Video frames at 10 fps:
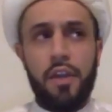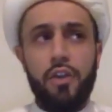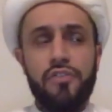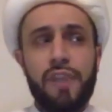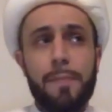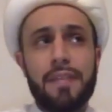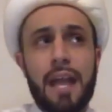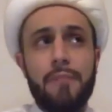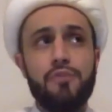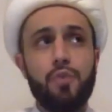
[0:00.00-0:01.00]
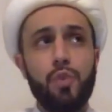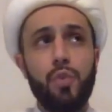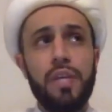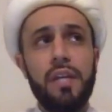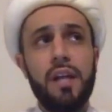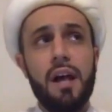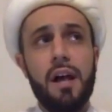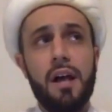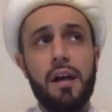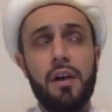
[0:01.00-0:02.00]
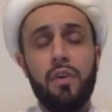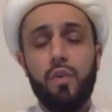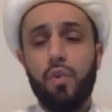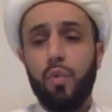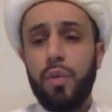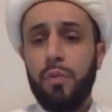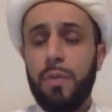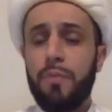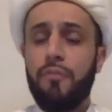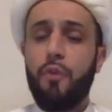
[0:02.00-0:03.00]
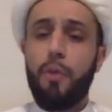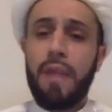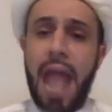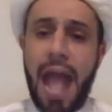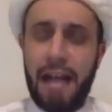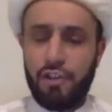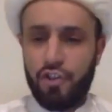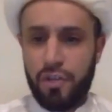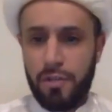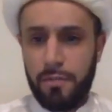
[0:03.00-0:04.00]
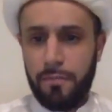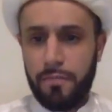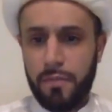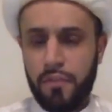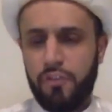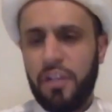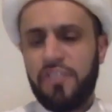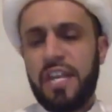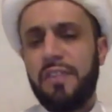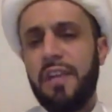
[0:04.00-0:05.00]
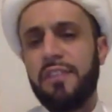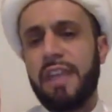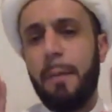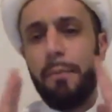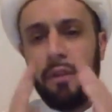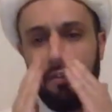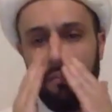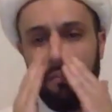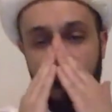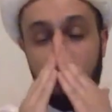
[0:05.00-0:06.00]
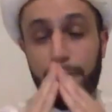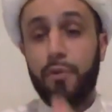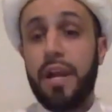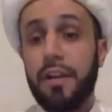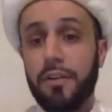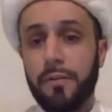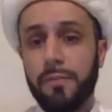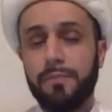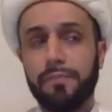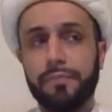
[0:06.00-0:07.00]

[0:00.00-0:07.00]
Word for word: You know, sometimes when we, uh, when we perform an action, so let's take the example of, uh, of prayer.